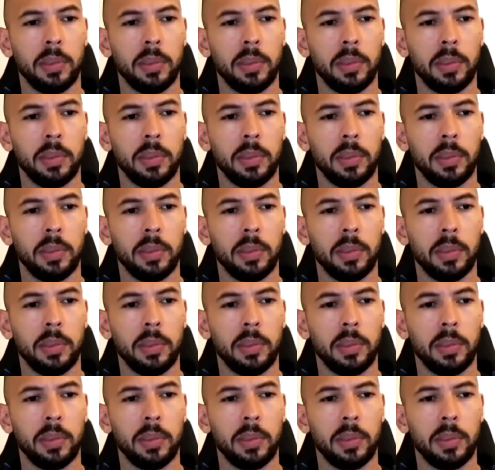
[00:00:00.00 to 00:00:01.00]

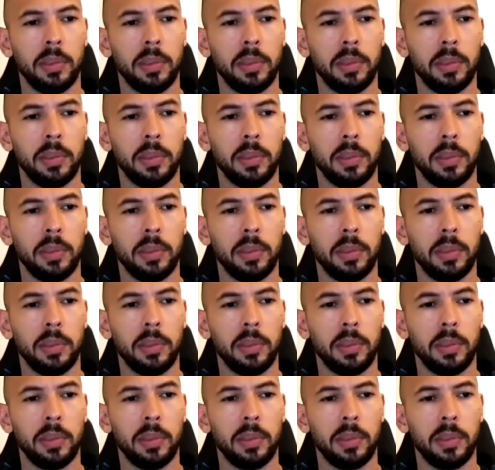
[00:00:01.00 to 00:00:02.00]

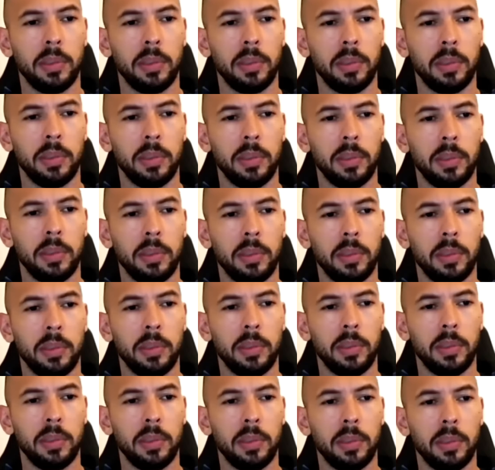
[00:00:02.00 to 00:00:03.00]

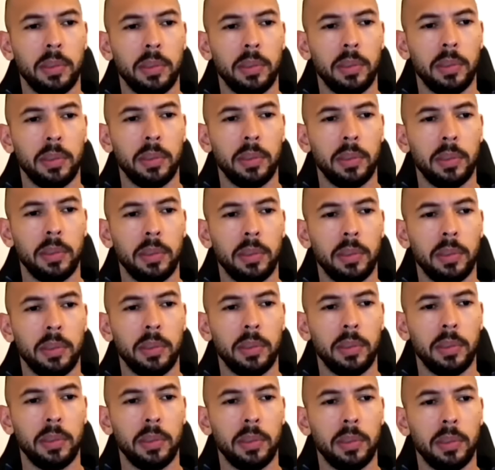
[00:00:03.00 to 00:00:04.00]

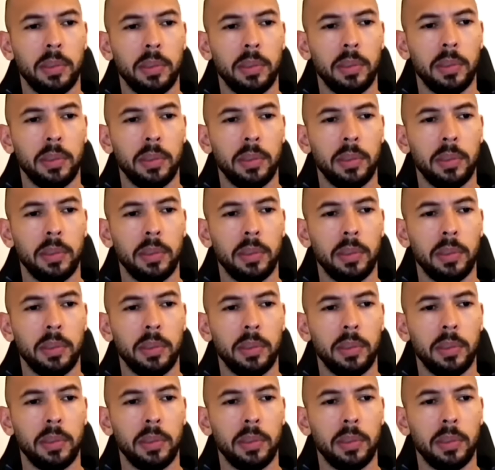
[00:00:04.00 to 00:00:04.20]
(not speaking)